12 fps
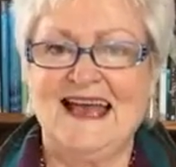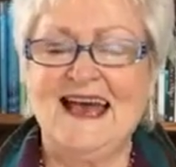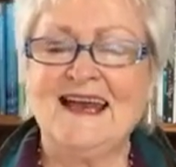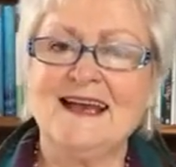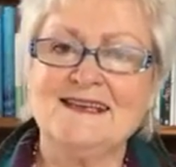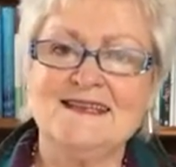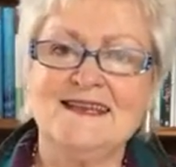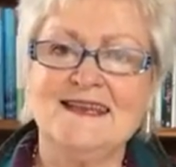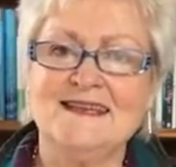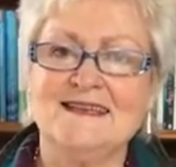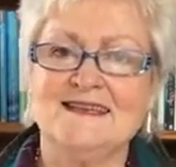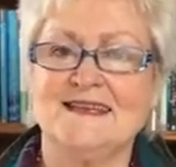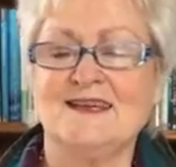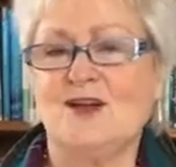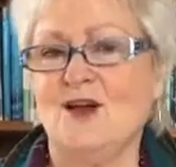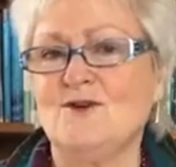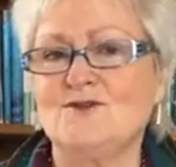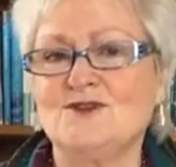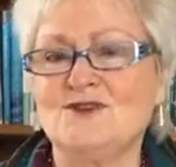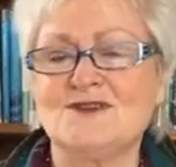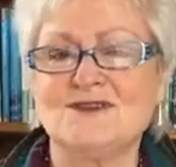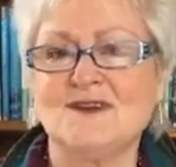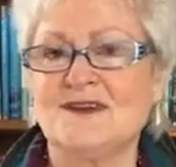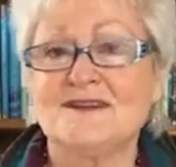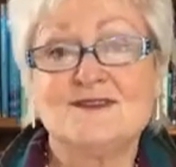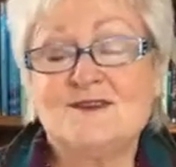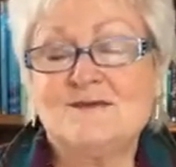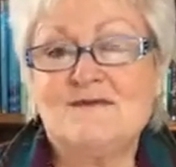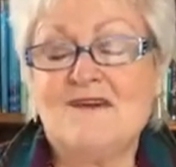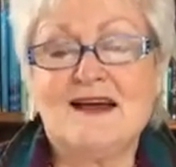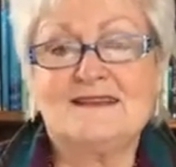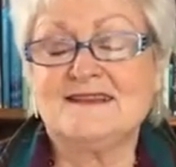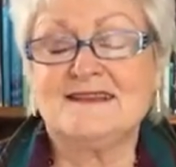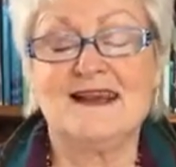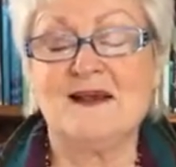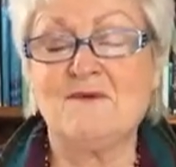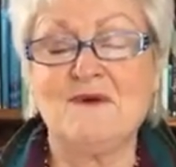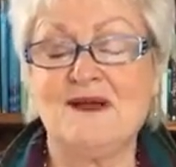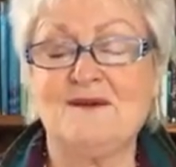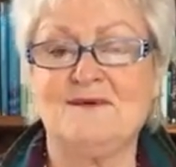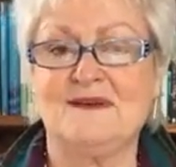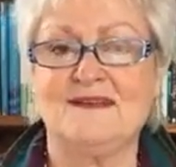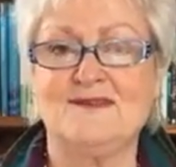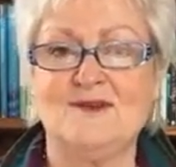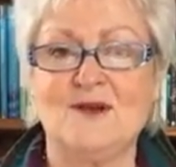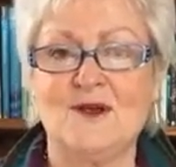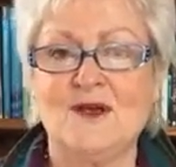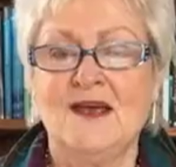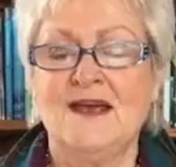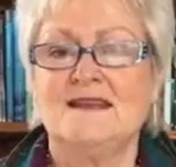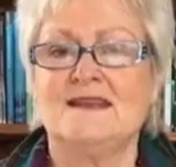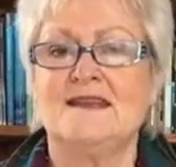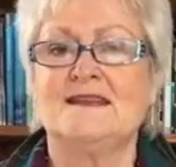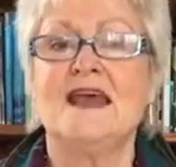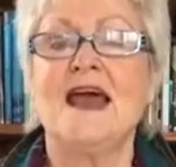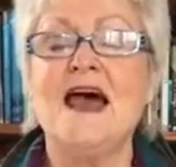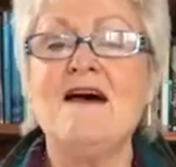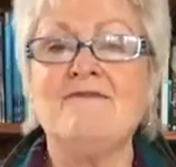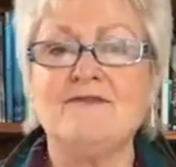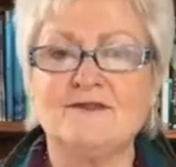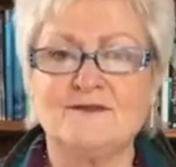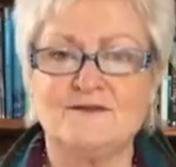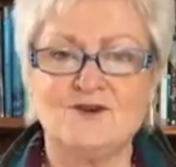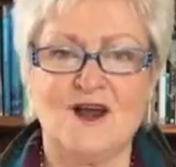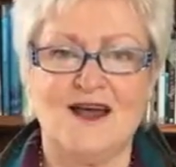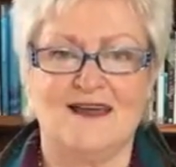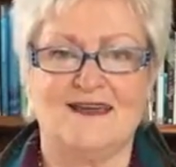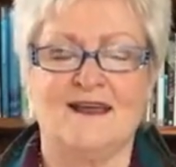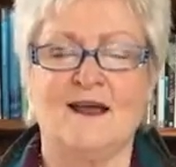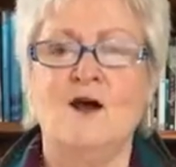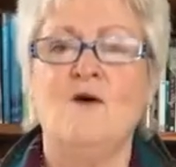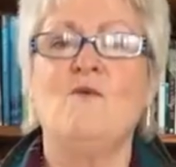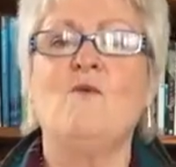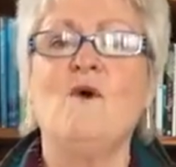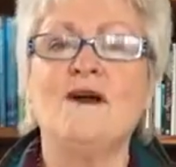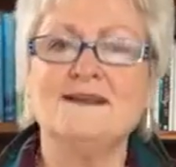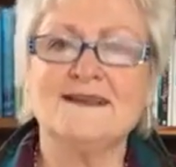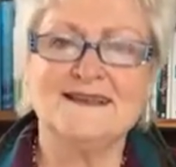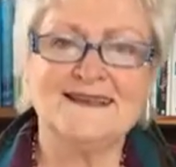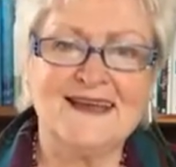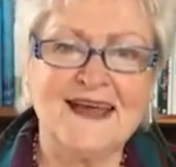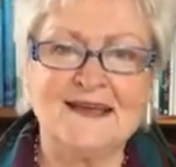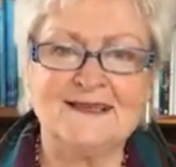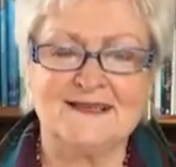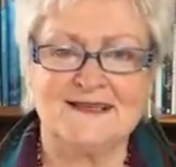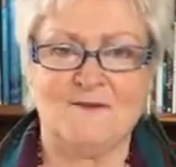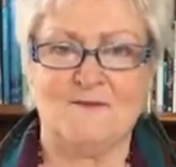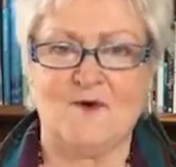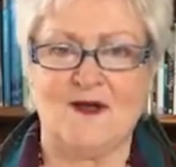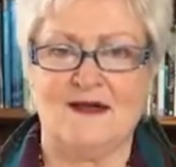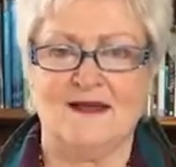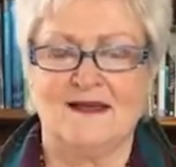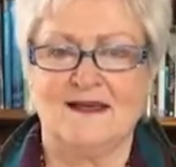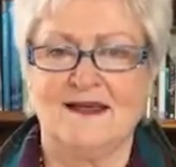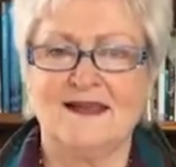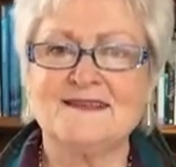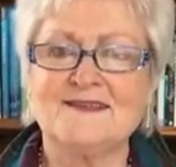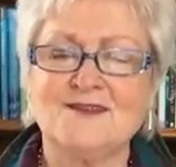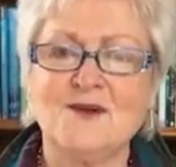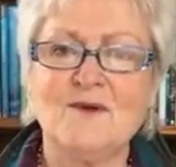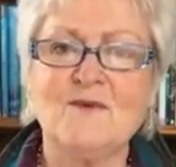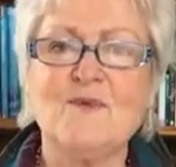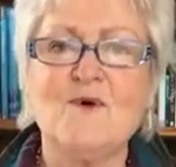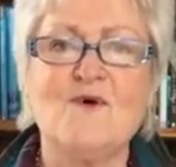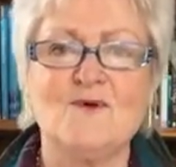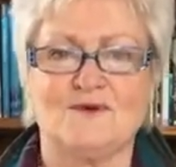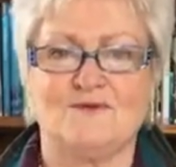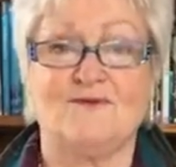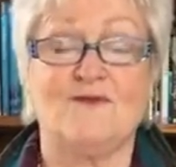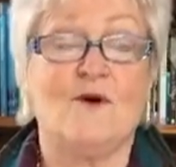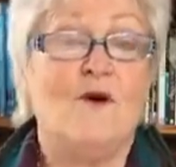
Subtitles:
And I see this in coaches and supervisors that I work with, that the effort of trying, wanting to get somewhere is so important for